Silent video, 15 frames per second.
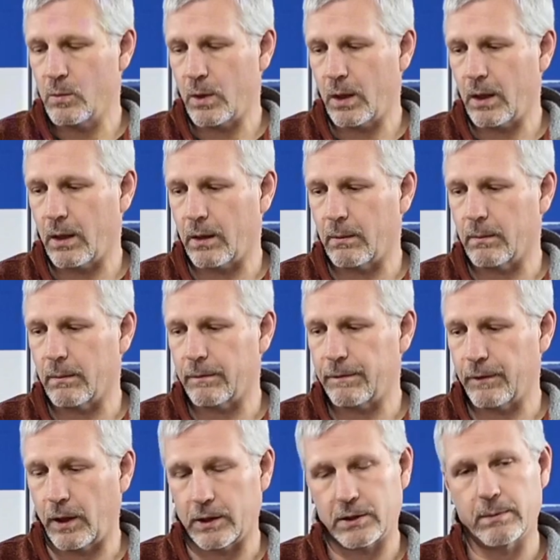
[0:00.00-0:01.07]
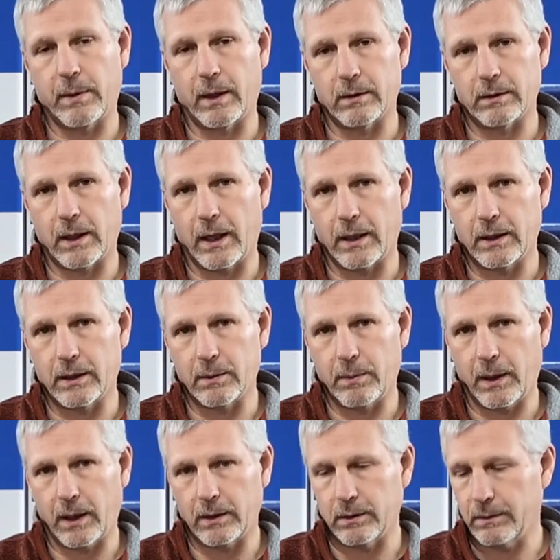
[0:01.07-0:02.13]
flush mount that in the
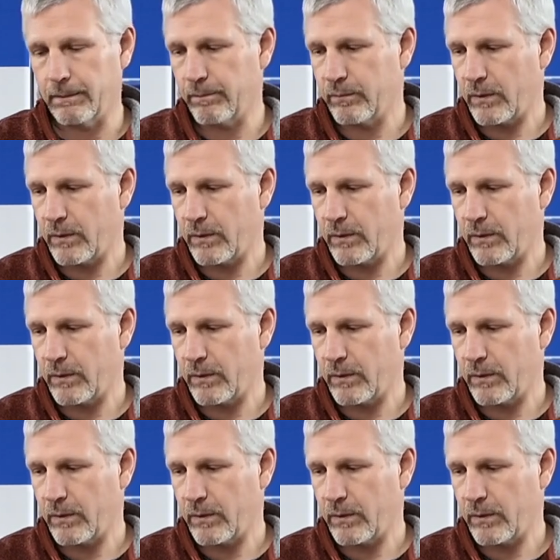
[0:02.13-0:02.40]
panel